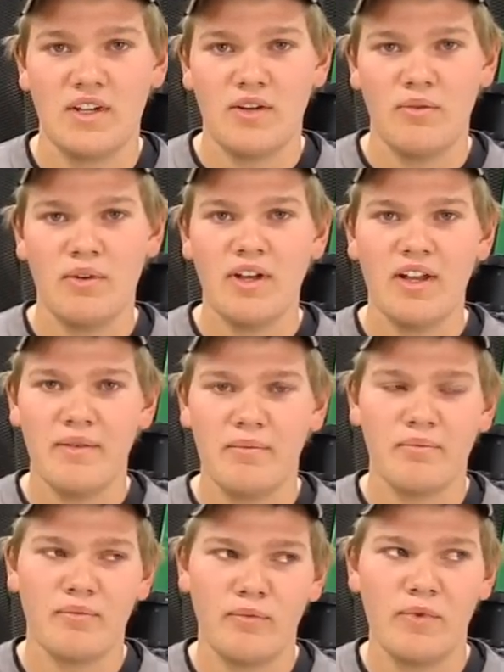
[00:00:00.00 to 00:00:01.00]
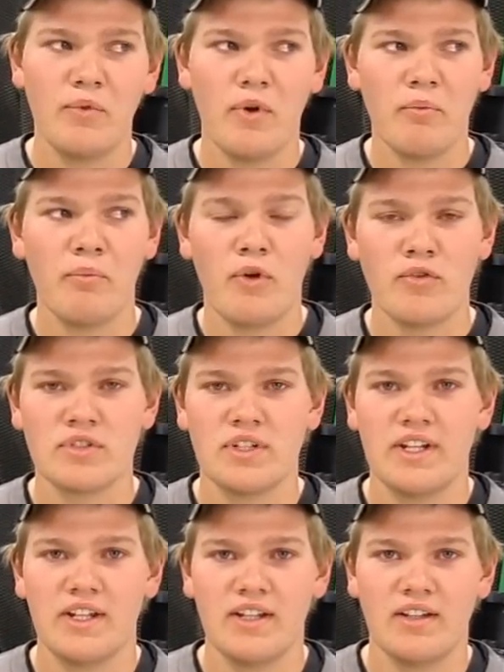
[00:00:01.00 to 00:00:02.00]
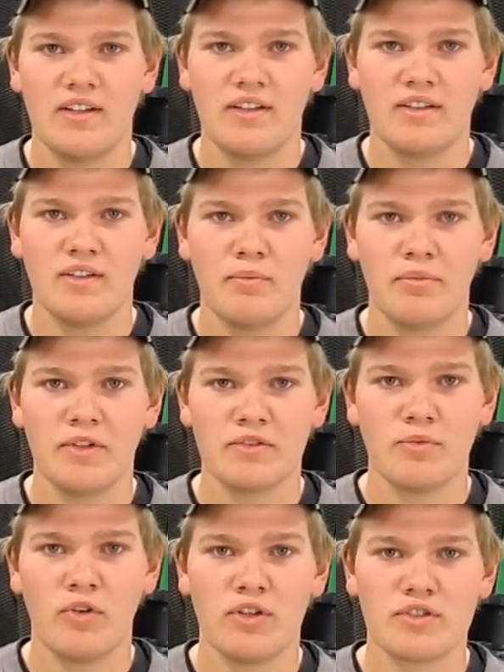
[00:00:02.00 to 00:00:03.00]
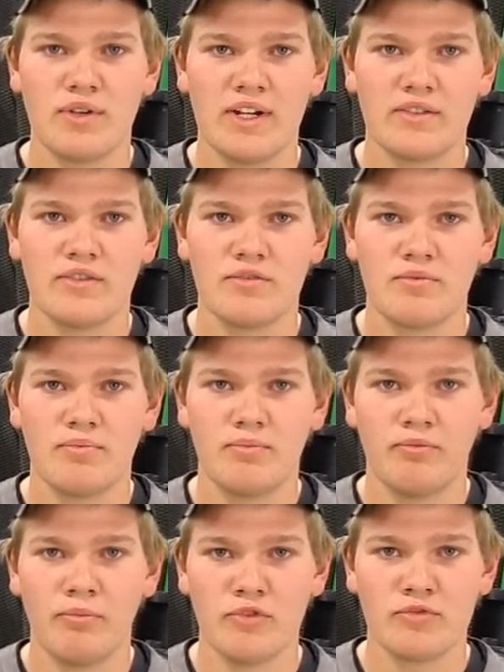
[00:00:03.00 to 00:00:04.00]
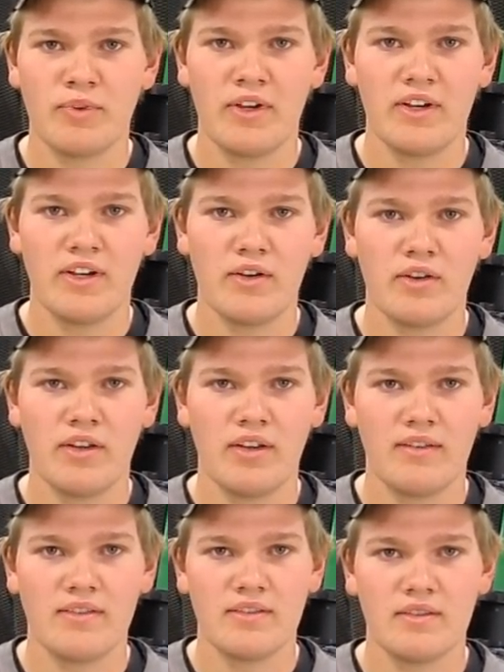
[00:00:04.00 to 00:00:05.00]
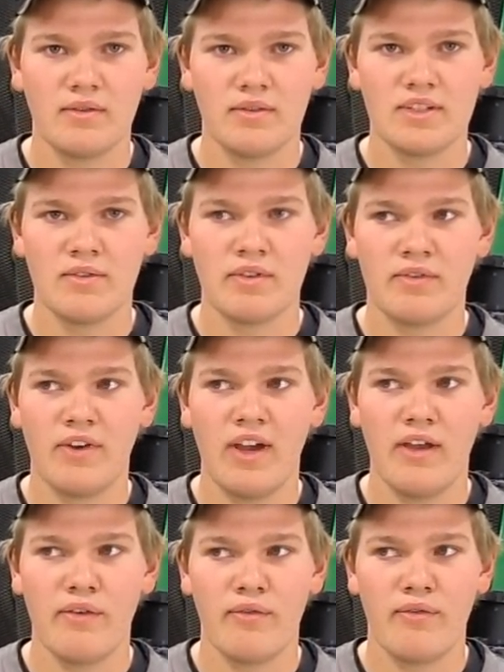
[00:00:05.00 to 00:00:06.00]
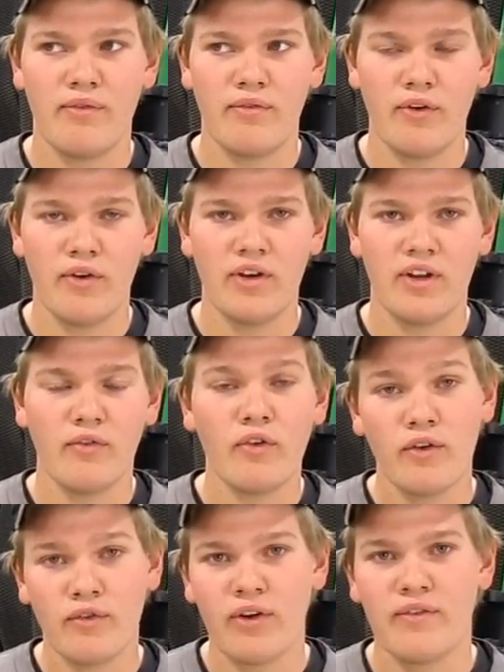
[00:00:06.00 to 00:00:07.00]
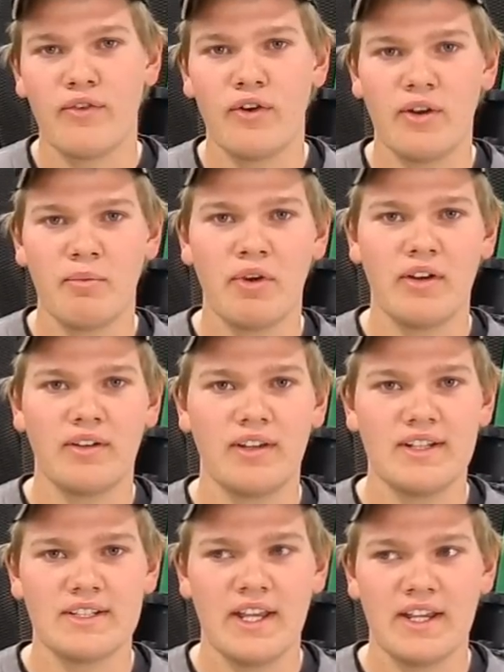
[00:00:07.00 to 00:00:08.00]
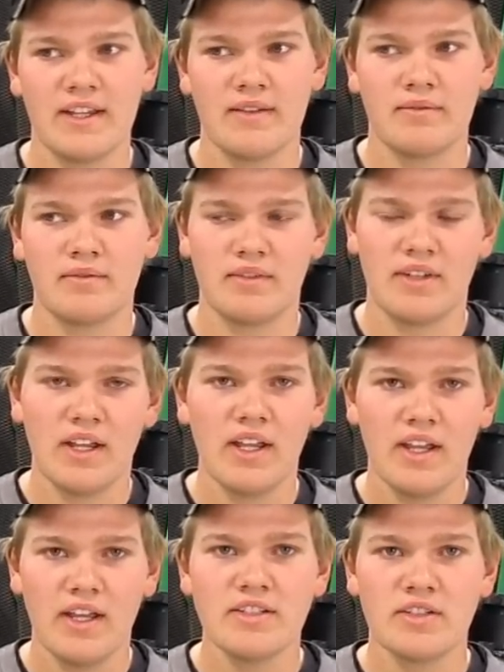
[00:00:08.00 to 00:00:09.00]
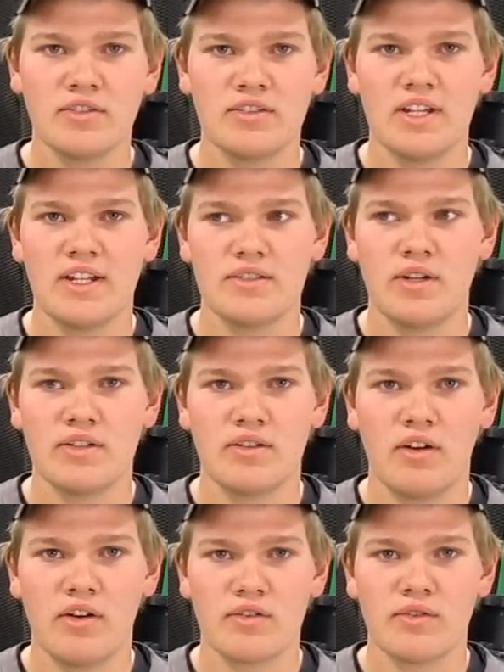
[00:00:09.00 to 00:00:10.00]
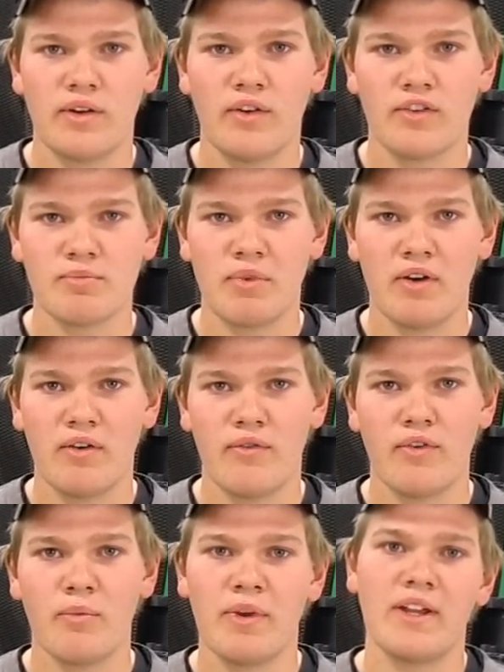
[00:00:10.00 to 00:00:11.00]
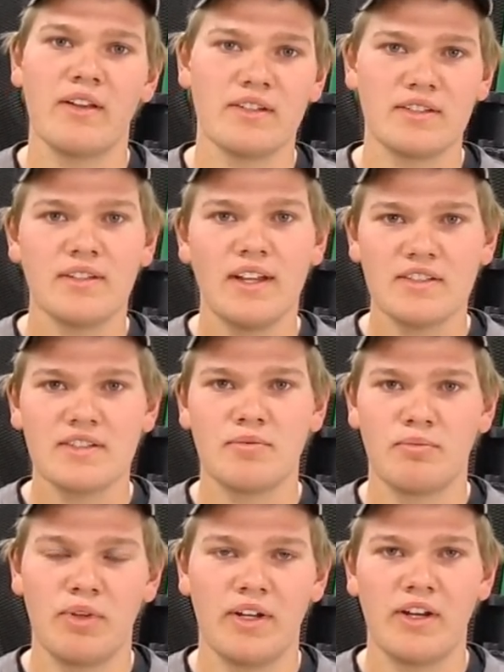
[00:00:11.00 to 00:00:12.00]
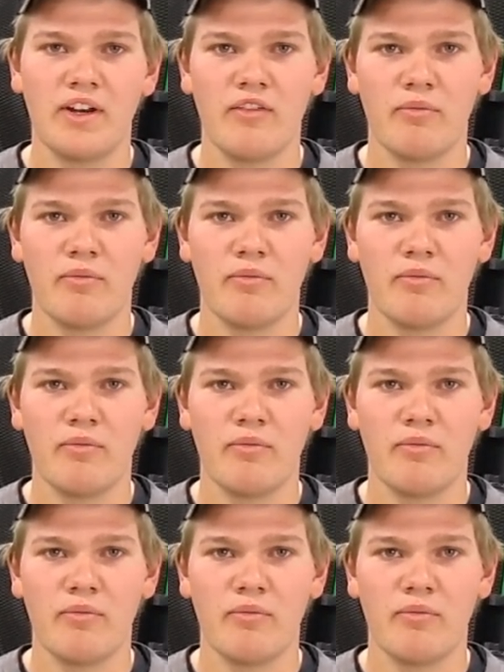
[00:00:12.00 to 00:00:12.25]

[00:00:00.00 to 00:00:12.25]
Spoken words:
Well, we run mostly the smaller tractors, most part of the year, the 45-30, but it's a good sized tractor, 120 horsepower for a baler. That's plenty enough.